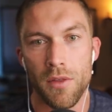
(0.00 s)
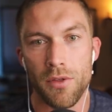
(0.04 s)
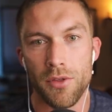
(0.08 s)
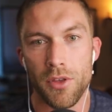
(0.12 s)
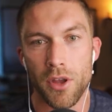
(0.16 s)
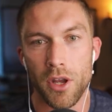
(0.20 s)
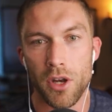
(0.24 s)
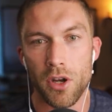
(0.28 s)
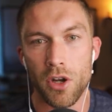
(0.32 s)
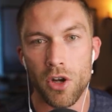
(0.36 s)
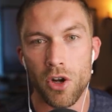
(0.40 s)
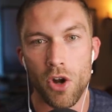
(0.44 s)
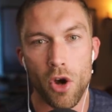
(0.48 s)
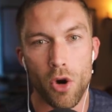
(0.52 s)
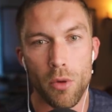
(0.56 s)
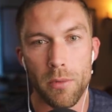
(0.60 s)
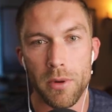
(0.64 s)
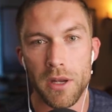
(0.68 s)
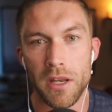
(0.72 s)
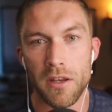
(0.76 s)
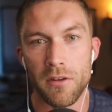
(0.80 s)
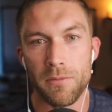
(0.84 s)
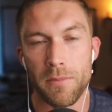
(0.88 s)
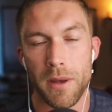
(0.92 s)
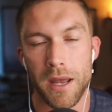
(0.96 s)
that
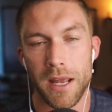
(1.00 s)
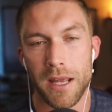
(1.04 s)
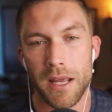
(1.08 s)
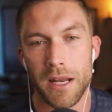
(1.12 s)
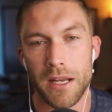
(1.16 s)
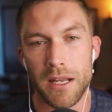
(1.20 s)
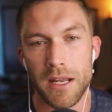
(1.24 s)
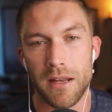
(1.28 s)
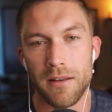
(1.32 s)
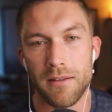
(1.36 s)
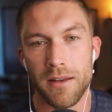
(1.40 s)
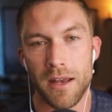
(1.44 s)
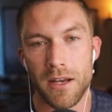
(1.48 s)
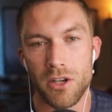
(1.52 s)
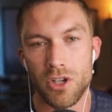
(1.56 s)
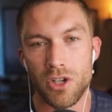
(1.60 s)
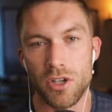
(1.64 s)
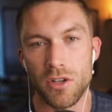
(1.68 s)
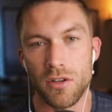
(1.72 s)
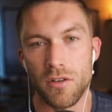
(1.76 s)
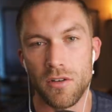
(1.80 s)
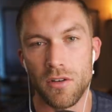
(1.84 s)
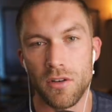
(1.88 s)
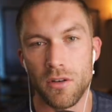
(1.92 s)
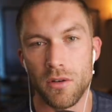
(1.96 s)
nobody's paying any
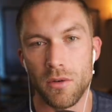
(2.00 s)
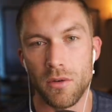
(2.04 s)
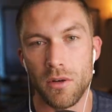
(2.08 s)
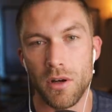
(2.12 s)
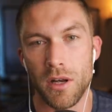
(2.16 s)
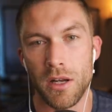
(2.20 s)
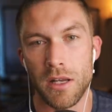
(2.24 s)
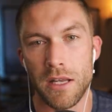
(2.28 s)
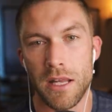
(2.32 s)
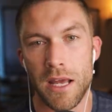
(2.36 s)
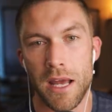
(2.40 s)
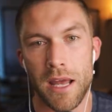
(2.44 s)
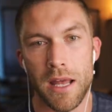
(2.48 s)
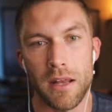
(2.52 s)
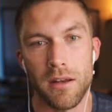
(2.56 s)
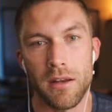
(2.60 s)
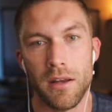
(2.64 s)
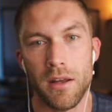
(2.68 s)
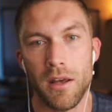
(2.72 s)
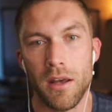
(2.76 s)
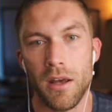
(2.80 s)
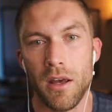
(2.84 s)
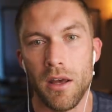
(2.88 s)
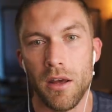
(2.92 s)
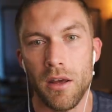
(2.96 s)
attention to, and yet
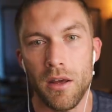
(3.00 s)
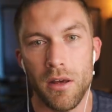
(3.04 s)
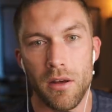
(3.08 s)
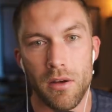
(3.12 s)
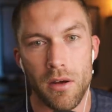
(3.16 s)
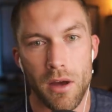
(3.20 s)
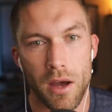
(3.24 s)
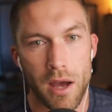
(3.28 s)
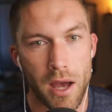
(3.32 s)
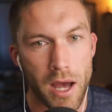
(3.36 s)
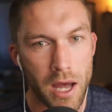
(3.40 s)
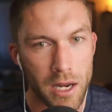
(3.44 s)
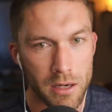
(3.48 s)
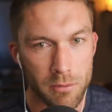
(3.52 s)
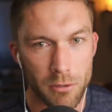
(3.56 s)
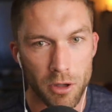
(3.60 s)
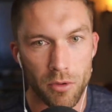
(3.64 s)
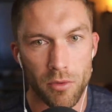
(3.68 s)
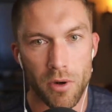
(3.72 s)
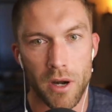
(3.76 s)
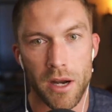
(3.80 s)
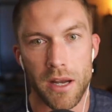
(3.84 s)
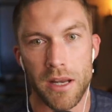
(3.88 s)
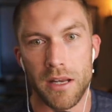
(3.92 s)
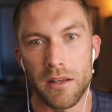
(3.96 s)
animal
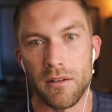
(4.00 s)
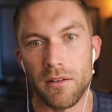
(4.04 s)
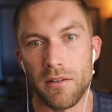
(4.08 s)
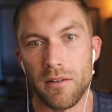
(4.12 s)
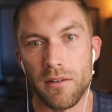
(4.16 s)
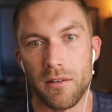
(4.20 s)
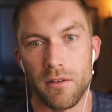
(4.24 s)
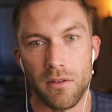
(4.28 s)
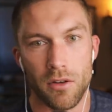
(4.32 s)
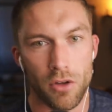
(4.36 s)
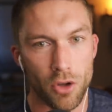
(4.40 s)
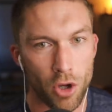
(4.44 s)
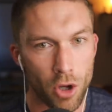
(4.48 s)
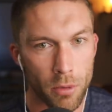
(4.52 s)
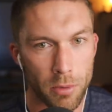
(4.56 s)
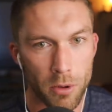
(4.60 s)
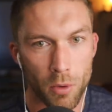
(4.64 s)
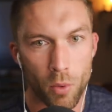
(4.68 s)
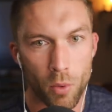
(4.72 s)
rights, global